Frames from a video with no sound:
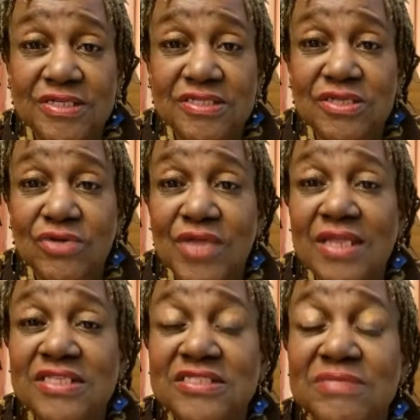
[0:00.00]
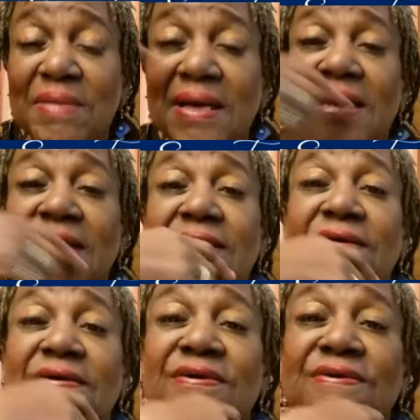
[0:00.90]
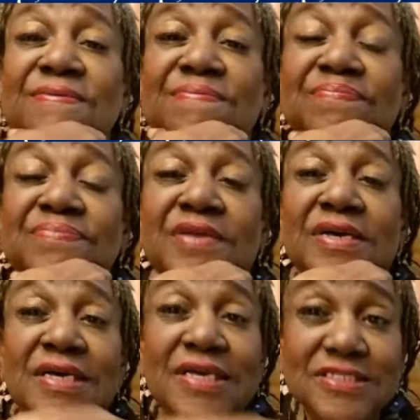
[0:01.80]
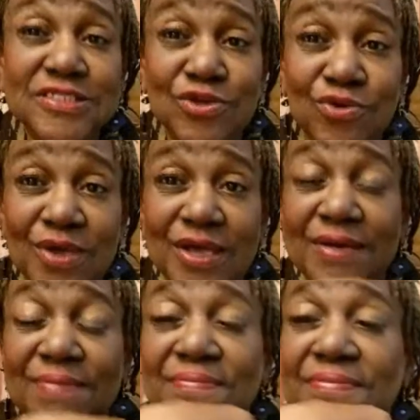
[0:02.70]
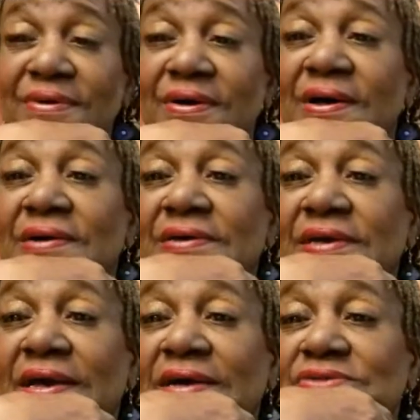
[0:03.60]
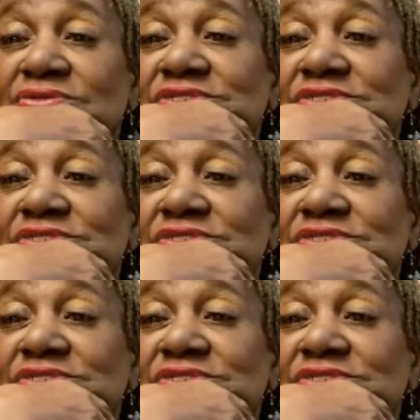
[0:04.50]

So that is my Instagram account